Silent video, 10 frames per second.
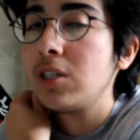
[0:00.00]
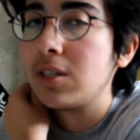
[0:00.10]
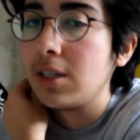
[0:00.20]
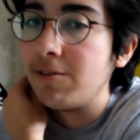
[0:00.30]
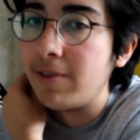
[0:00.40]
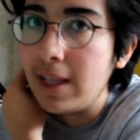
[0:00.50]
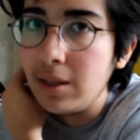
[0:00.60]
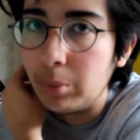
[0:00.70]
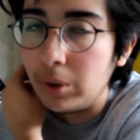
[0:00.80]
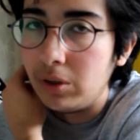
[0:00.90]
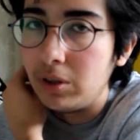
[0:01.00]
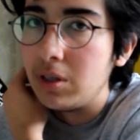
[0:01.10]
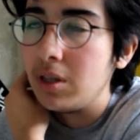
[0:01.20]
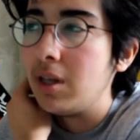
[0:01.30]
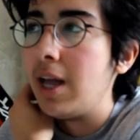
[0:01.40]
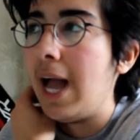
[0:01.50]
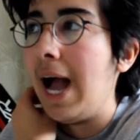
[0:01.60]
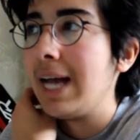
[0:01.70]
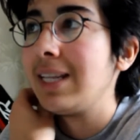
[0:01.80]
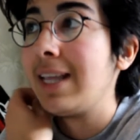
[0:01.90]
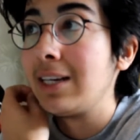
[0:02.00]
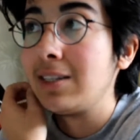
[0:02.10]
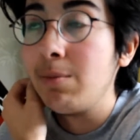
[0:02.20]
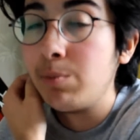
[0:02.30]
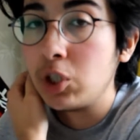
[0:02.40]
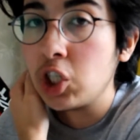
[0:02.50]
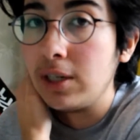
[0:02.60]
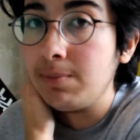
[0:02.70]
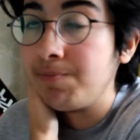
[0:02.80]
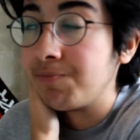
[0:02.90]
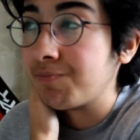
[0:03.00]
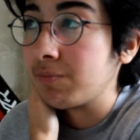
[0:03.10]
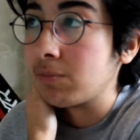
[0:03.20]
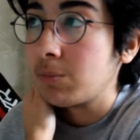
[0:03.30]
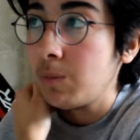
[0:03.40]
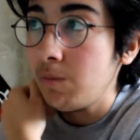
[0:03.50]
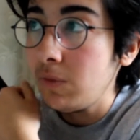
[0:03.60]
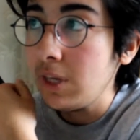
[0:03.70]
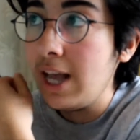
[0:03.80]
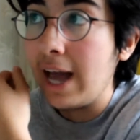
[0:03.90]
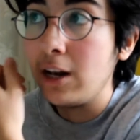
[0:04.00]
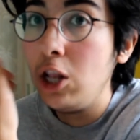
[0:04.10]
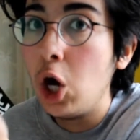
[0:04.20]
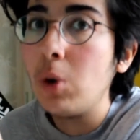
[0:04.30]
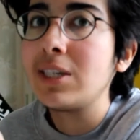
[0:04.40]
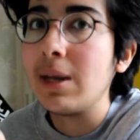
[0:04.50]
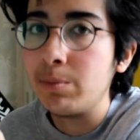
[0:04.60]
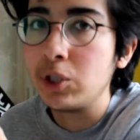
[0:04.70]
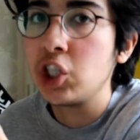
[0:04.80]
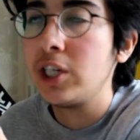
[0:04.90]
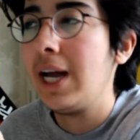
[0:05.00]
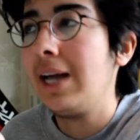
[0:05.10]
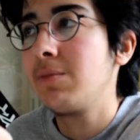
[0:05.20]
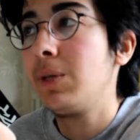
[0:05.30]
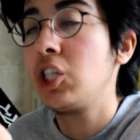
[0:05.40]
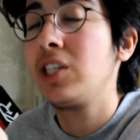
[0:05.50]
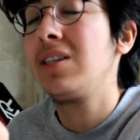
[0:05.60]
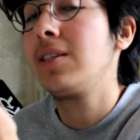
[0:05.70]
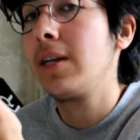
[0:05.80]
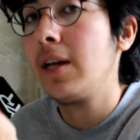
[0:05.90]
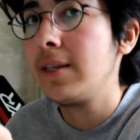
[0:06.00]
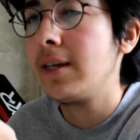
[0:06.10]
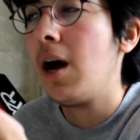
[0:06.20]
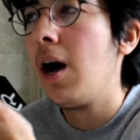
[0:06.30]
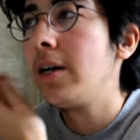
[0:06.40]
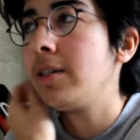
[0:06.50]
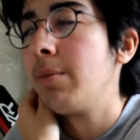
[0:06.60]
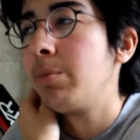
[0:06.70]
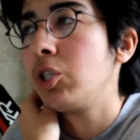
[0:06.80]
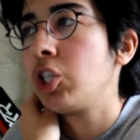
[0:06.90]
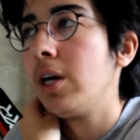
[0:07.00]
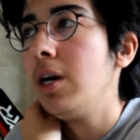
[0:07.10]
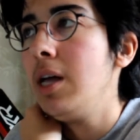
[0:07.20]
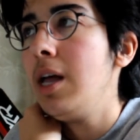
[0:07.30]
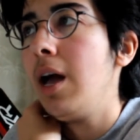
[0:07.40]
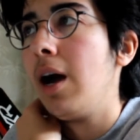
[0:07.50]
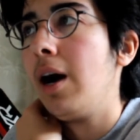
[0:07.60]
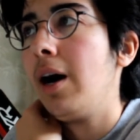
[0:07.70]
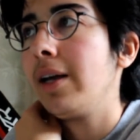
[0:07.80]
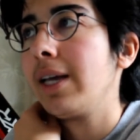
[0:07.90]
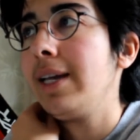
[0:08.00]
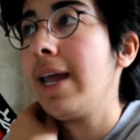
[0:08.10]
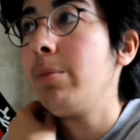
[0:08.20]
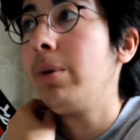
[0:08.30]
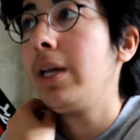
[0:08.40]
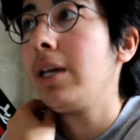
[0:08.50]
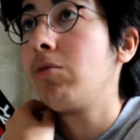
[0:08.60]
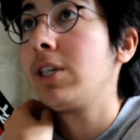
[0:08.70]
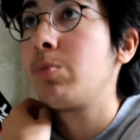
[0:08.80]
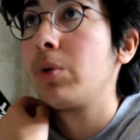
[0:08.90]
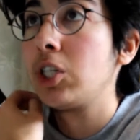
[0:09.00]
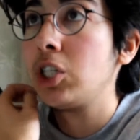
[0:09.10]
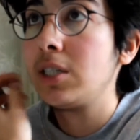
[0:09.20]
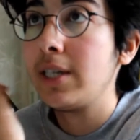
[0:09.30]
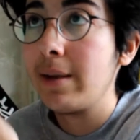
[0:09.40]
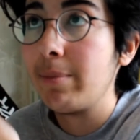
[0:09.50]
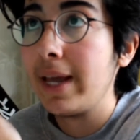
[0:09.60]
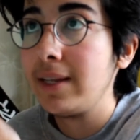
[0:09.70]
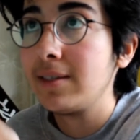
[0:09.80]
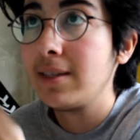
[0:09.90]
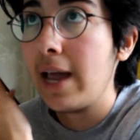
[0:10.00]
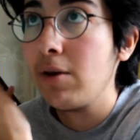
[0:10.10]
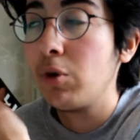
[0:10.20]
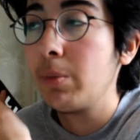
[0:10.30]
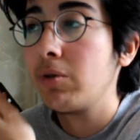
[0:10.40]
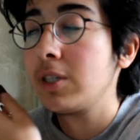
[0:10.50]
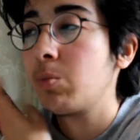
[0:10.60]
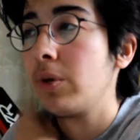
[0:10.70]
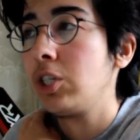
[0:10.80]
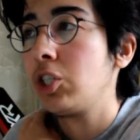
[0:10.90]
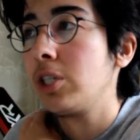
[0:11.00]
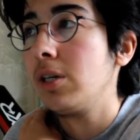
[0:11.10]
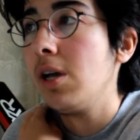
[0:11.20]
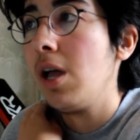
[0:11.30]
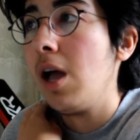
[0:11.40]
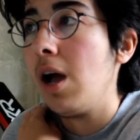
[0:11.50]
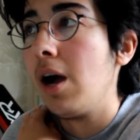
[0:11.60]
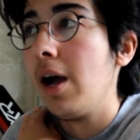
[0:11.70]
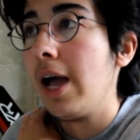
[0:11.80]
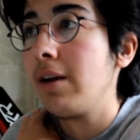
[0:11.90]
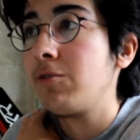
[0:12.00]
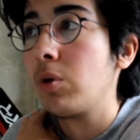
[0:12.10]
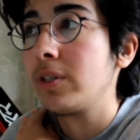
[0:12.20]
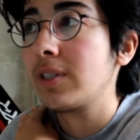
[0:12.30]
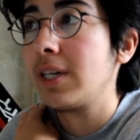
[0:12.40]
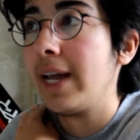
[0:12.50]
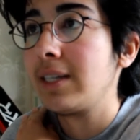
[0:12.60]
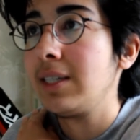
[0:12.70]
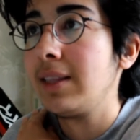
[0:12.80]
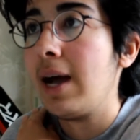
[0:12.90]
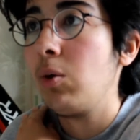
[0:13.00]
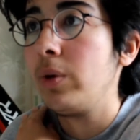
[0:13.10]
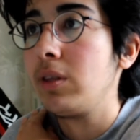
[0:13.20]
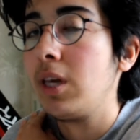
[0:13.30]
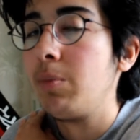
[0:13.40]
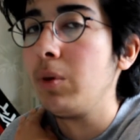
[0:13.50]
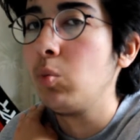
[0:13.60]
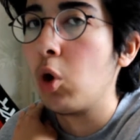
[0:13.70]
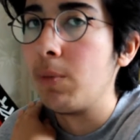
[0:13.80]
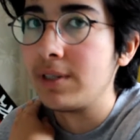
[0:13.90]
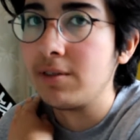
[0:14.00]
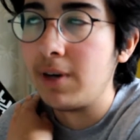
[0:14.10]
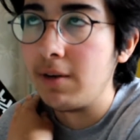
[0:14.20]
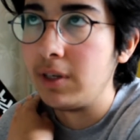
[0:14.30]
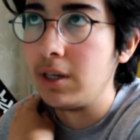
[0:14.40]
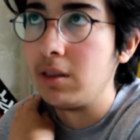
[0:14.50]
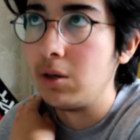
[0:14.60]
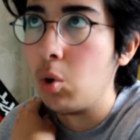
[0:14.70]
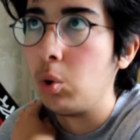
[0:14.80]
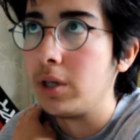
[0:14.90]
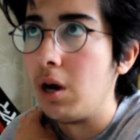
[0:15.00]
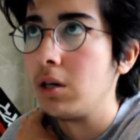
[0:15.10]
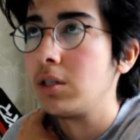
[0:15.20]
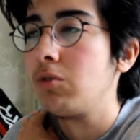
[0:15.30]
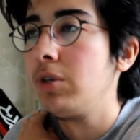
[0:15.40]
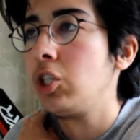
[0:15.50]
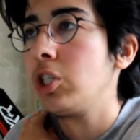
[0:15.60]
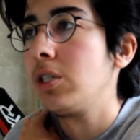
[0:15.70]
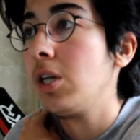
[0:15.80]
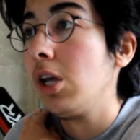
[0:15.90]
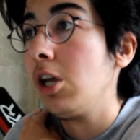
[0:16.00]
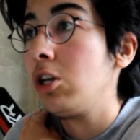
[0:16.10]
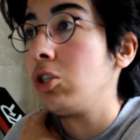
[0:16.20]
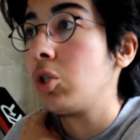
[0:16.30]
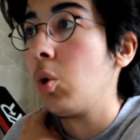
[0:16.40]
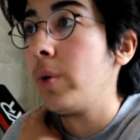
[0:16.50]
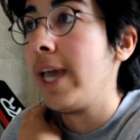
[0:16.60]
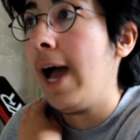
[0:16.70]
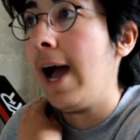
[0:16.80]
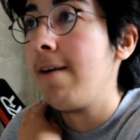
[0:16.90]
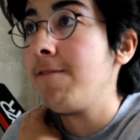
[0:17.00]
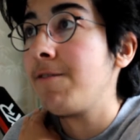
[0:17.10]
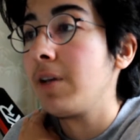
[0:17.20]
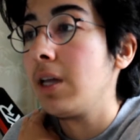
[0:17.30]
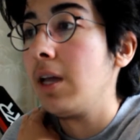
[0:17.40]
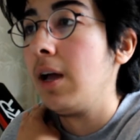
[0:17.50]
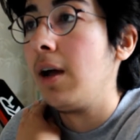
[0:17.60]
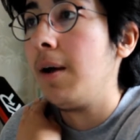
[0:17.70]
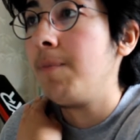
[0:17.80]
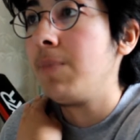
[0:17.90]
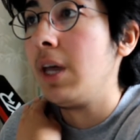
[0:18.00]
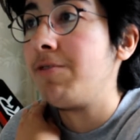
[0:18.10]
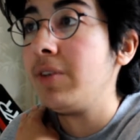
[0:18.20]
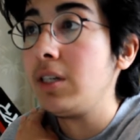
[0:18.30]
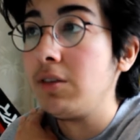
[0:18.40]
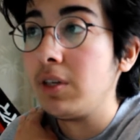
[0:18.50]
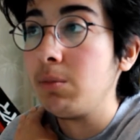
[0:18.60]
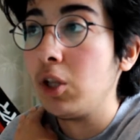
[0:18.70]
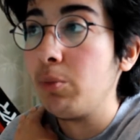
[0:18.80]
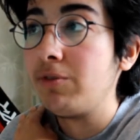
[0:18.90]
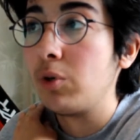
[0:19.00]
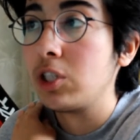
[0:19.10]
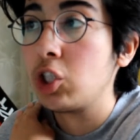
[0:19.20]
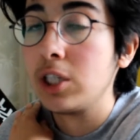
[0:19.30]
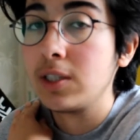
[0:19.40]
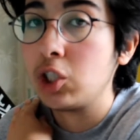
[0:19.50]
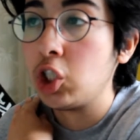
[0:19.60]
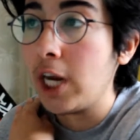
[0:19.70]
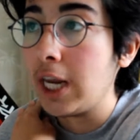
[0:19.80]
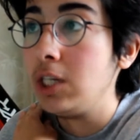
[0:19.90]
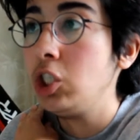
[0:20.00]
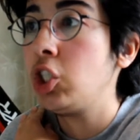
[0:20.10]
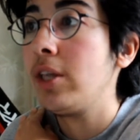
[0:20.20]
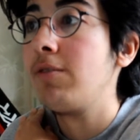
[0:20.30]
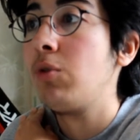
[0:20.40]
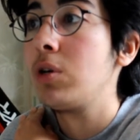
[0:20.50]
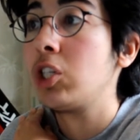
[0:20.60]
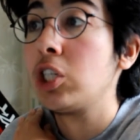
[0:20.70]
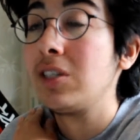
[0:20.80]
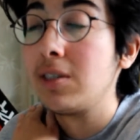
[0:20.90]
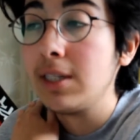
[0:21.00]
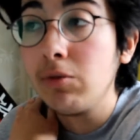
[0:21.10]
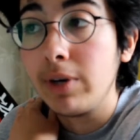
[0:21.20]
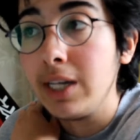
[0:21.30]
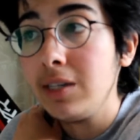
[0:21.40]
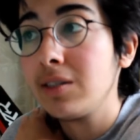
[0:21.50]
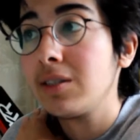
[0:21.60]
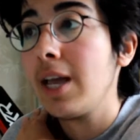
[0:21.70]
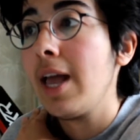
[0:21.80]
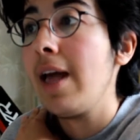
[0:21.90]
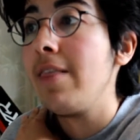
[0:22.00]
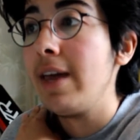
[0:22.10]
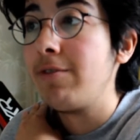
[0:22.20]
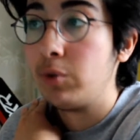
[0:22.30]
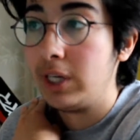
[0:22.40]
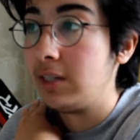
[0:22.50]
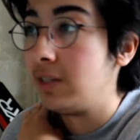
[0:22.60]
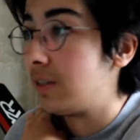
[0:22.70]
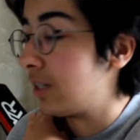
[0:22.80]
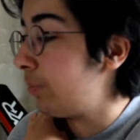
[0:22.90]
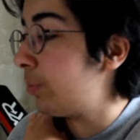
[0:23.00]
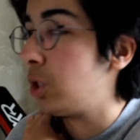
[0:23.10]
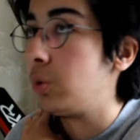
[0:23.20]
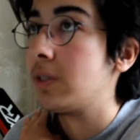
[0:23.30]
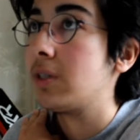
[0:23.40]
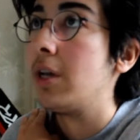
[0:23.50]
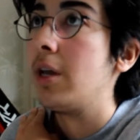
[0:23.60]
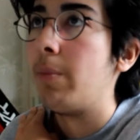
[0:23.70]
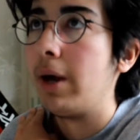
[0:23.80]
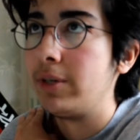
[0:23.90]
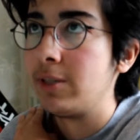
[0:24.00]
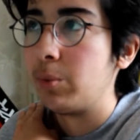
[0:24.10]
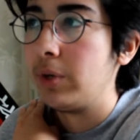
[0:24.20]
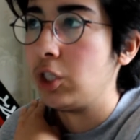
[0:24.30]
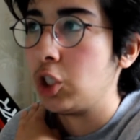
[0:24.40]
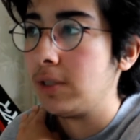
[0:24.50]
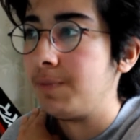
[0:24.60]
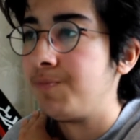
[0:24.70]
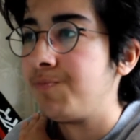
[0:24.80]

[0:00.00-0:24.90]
is still available at that temperature, at a lower temperature, as much as it is at a higher temperature, enabling respiration to take place, aerobic respiration, and of course connecting that with keeping warm and surviving in the cold Arctic region. So we have affinity of hemoglobin for oxygen doesn't change, therefore oxygen is still released, therefore heat is still produced by respiration.